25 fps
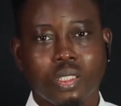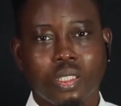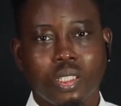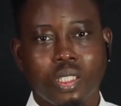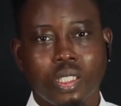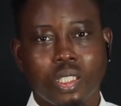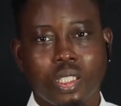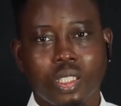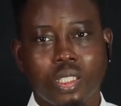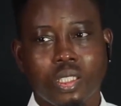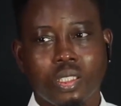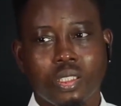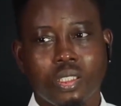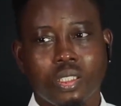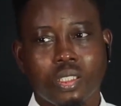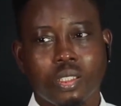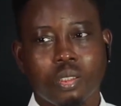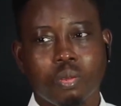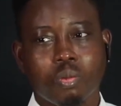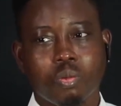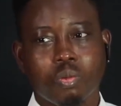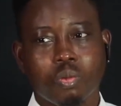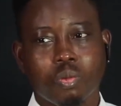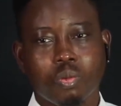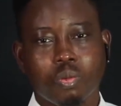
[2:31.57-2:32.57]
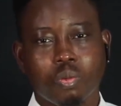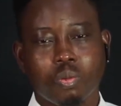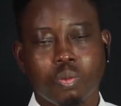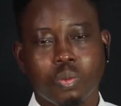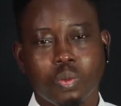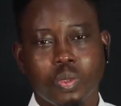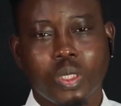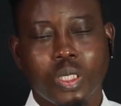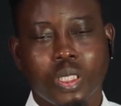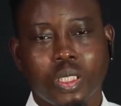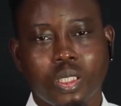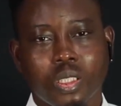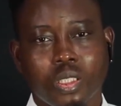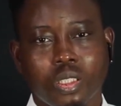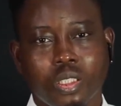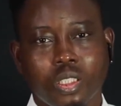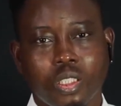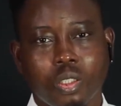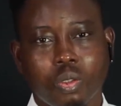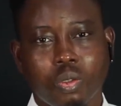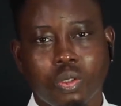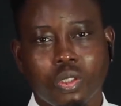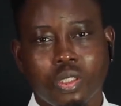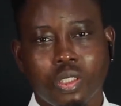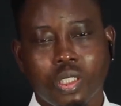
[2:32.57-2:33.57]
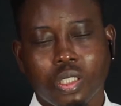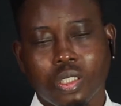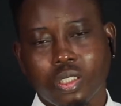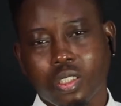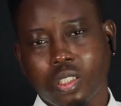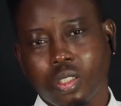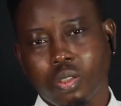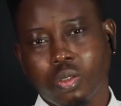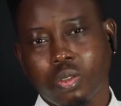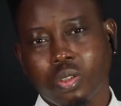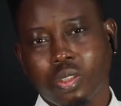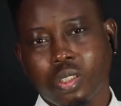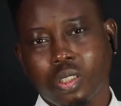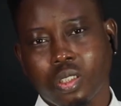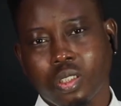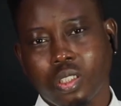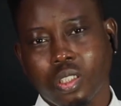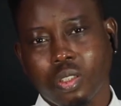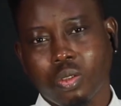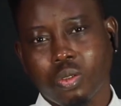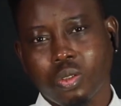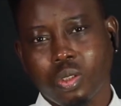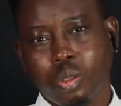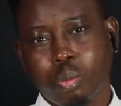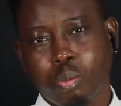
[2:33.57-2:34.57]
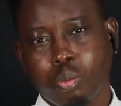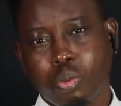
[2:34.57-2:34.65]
And there was a